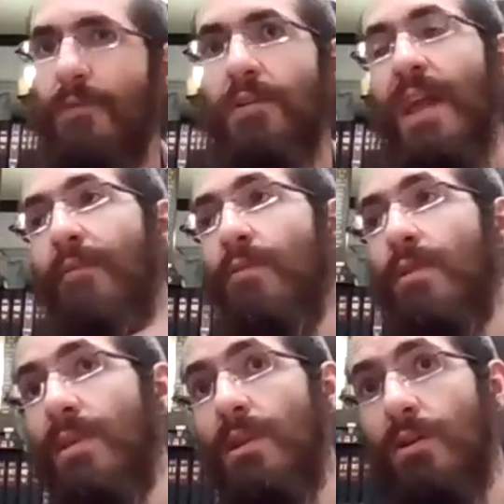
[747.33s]
But if you're
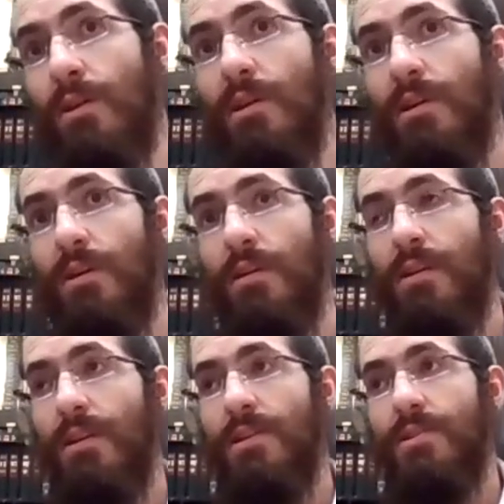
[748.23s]
davening with the minion
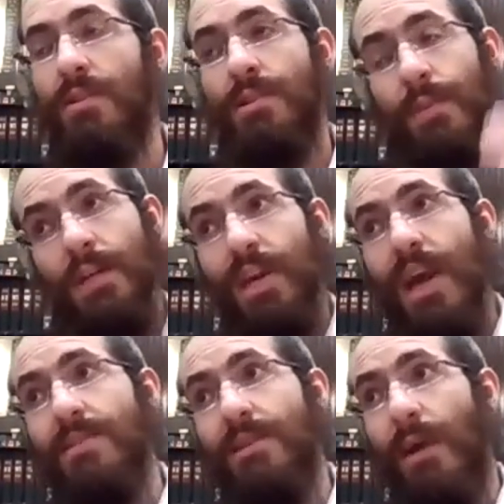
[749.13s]
earlier, so there's a big
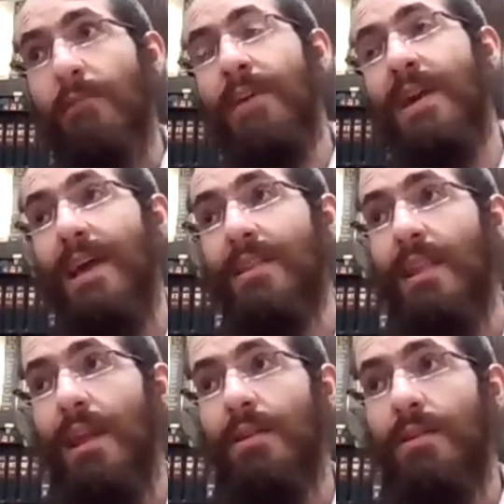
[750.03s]
chance you might
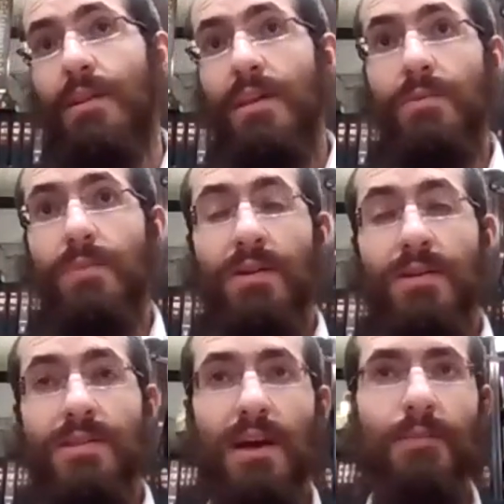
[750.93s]
forget later because you're
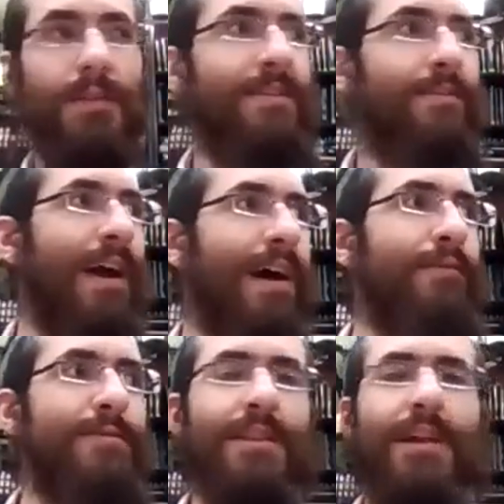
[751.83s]
by yourself and you don't
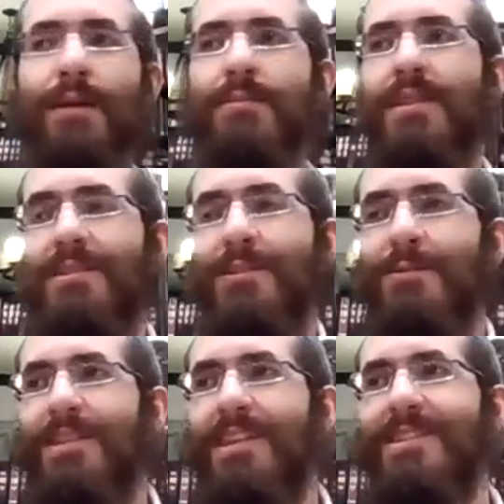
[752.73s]
have those alarms unless
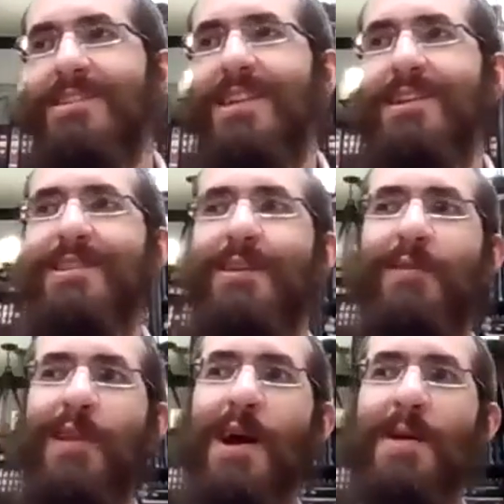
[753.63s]
you set
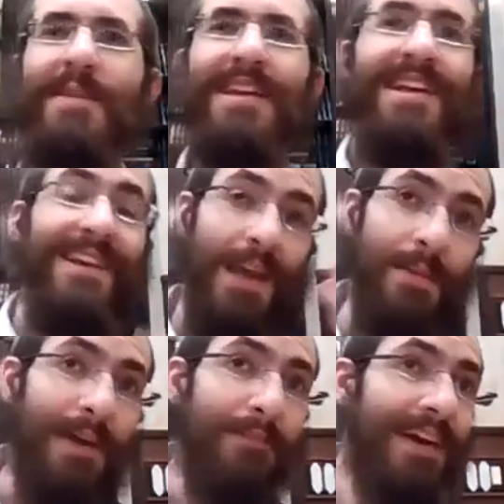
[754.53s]
yourself an alarm.
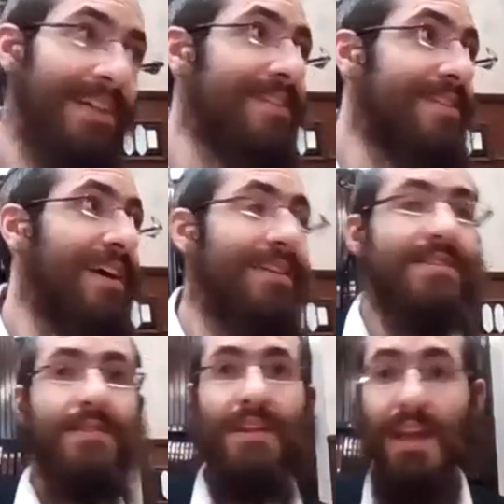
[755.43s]
Yeah. You might forget to
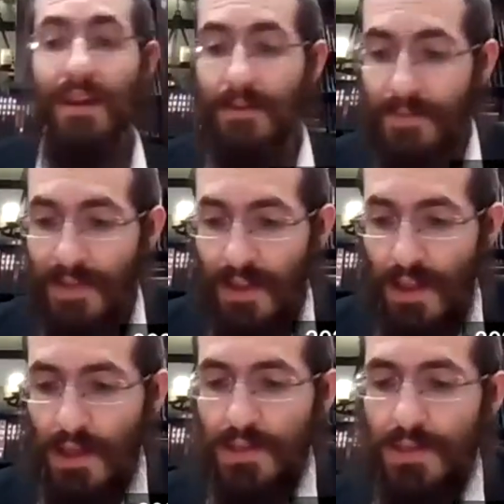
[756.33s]
say svira later.